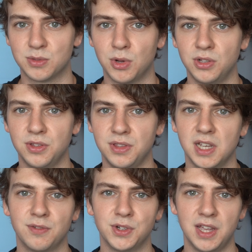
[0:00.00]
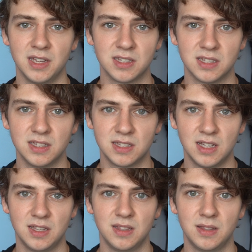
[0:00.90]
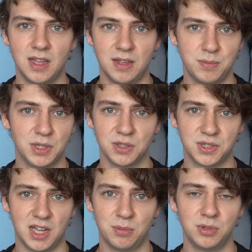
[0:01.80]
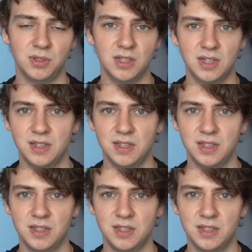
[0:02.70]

smaller than the iPhone X's because Apple.